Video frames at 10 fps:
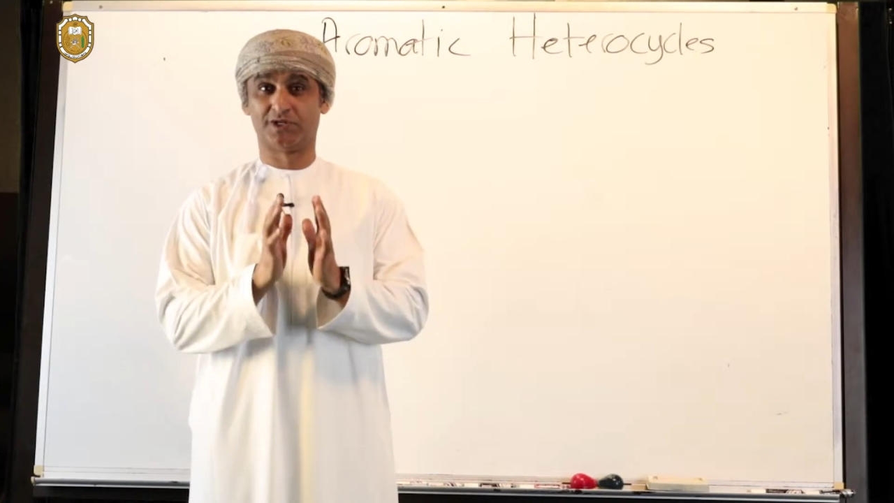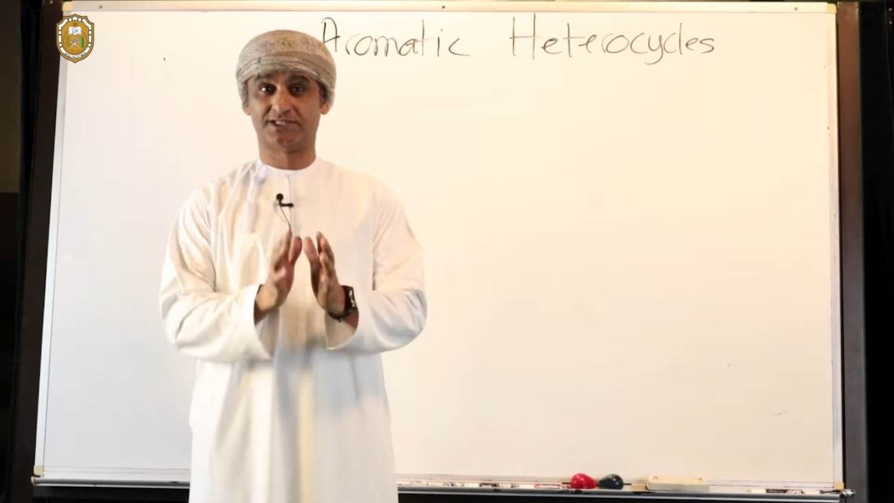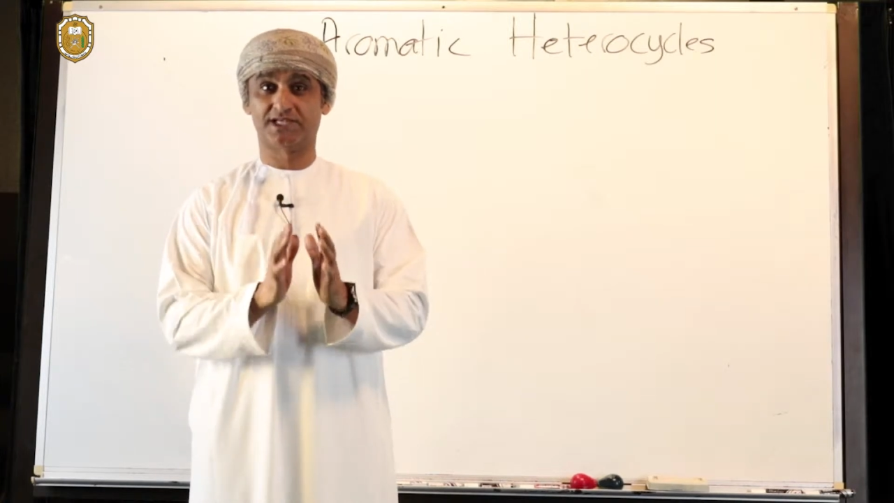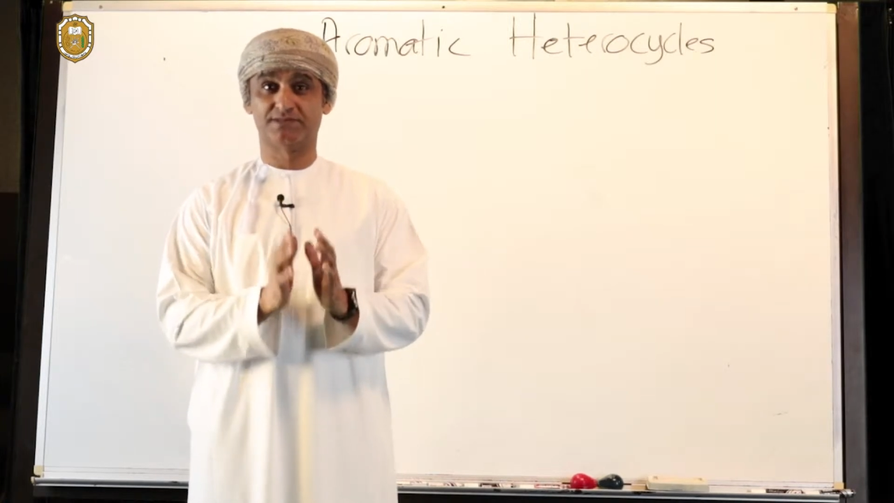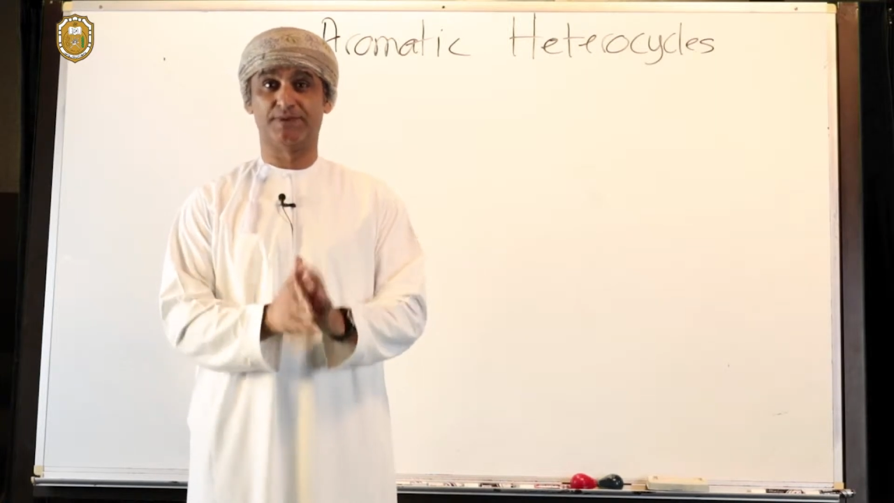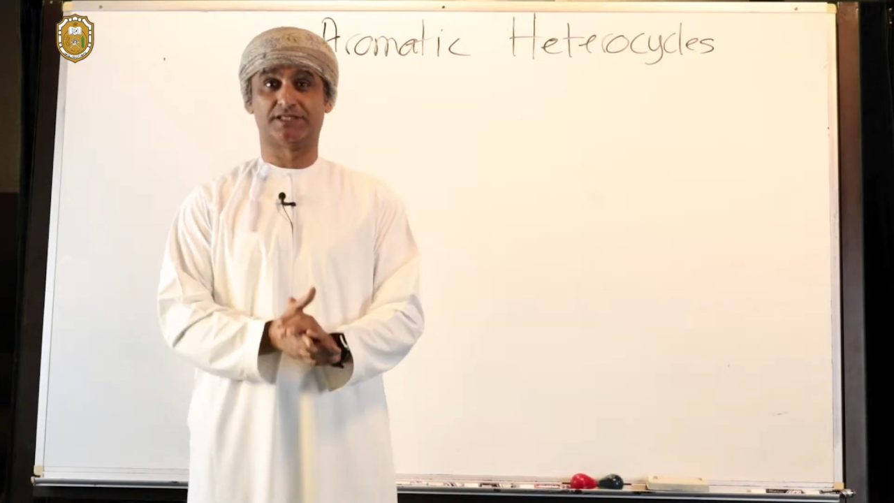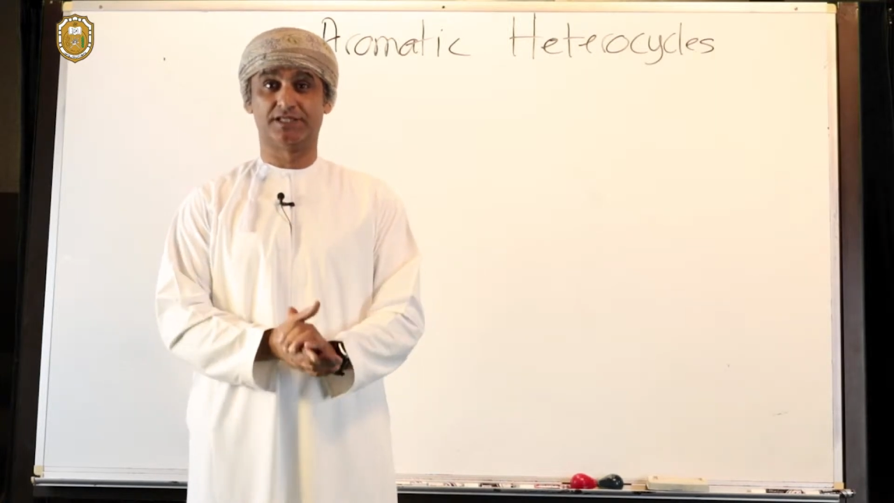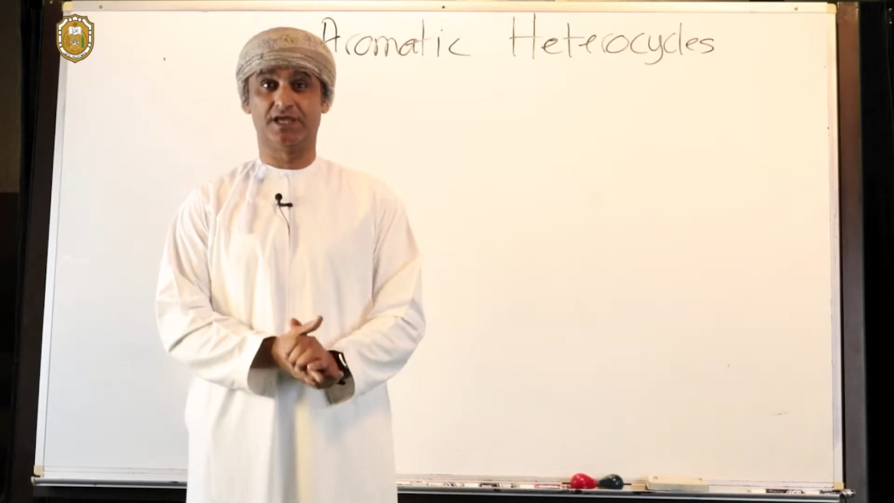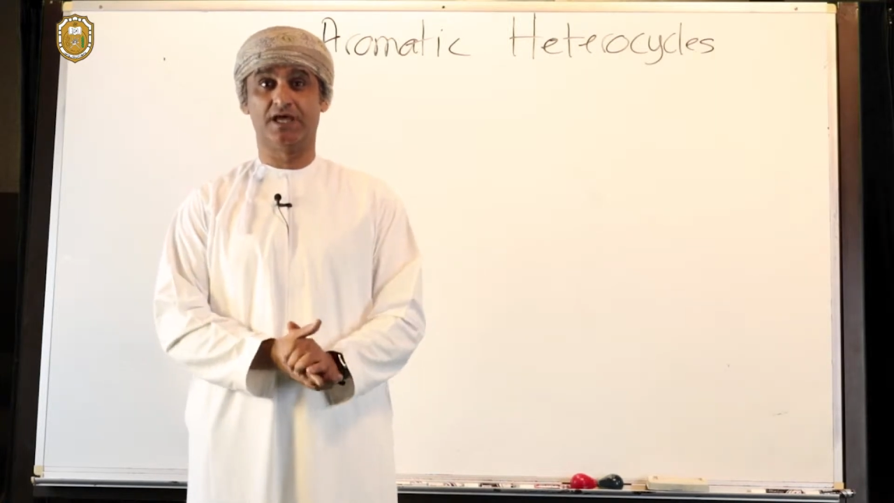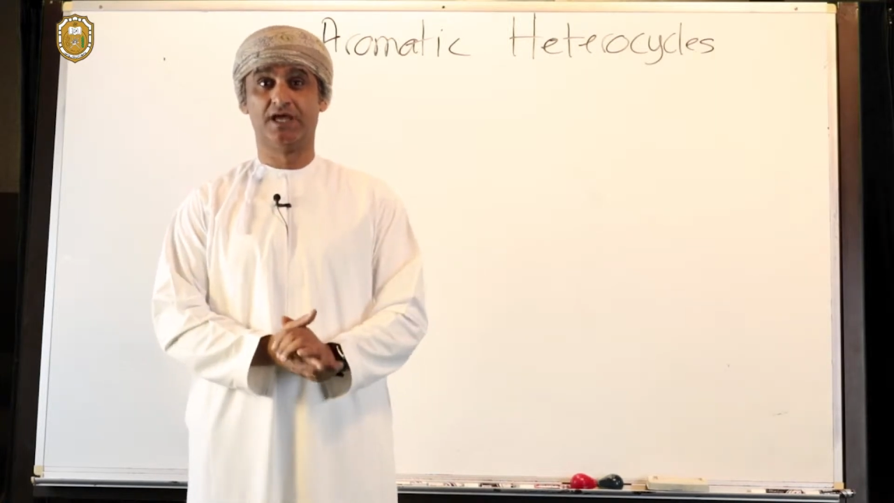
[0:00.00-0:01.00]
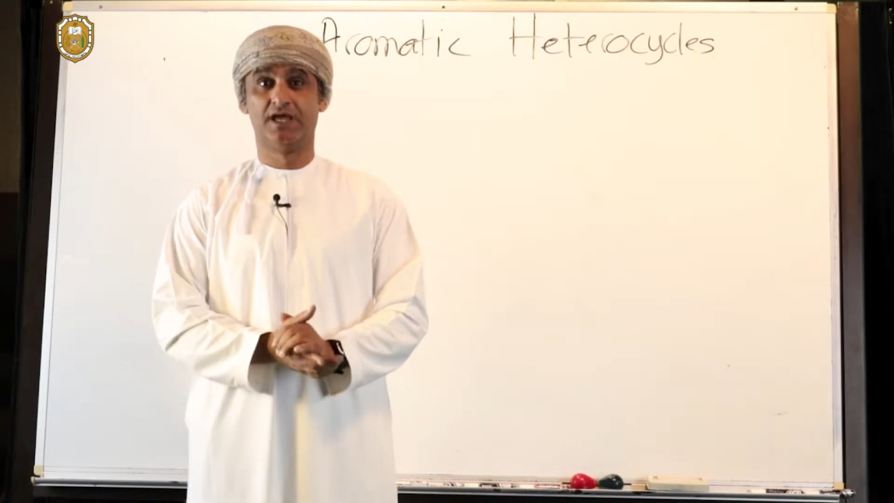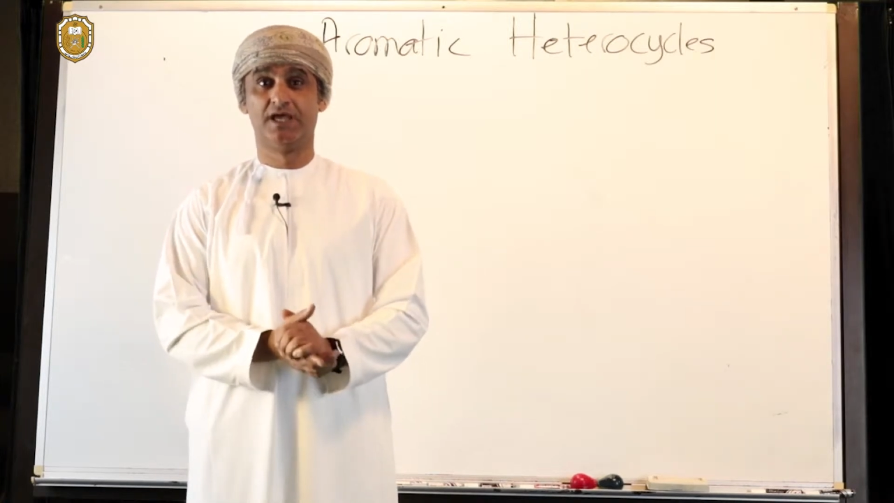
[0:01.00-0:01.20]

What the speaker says: suspect here